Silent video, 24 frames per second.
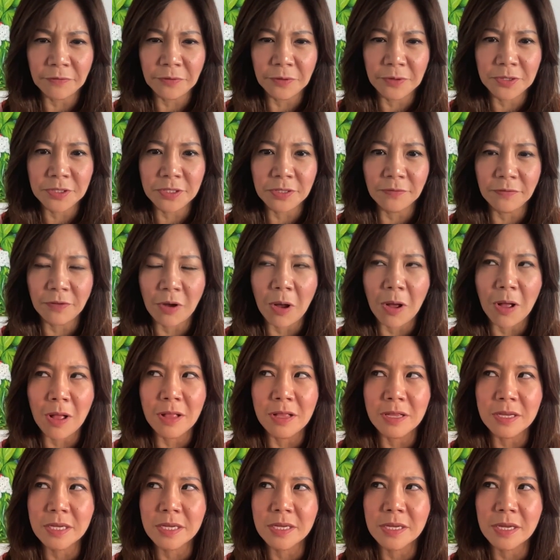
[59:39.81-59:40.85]
First of
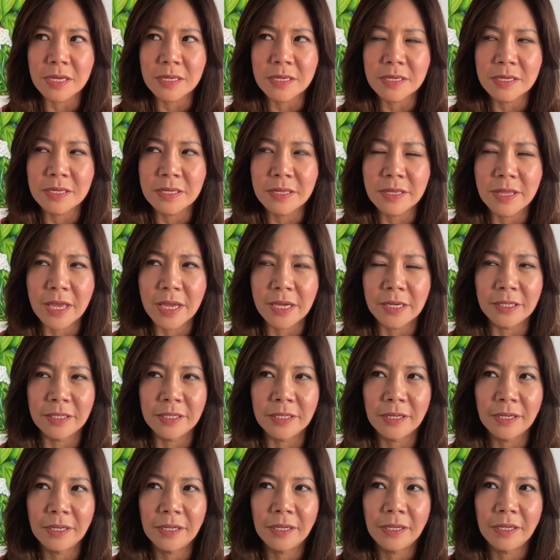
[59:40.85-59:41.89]
all, that
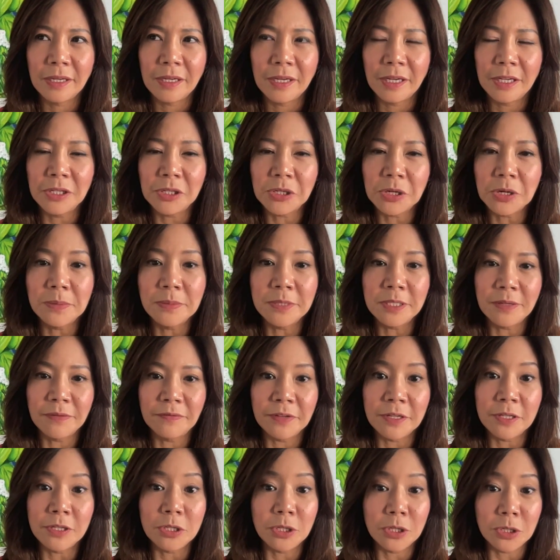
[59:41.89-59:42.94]
in terms of
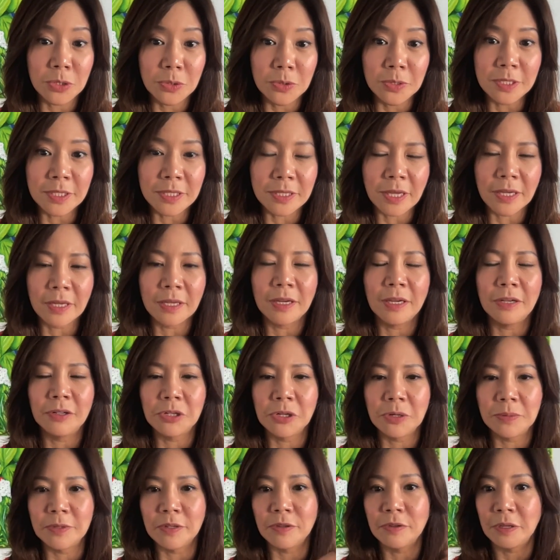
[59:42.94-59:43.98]
its use, like in
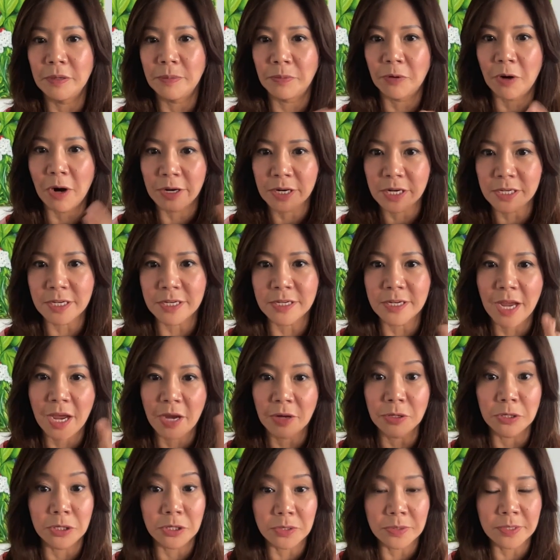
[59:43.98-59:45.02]
terms of the product and how
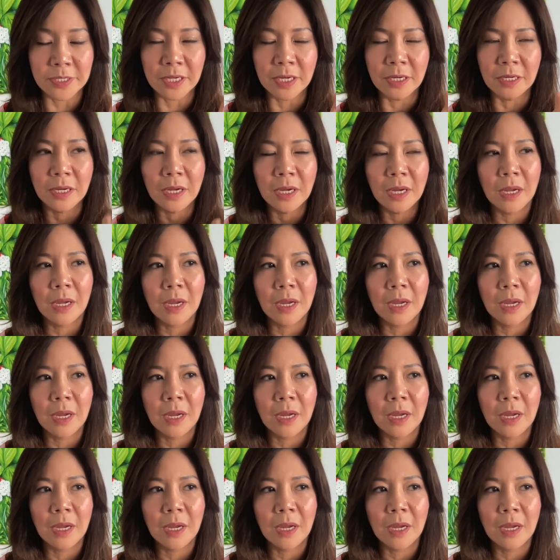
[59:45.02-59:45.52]
to use it,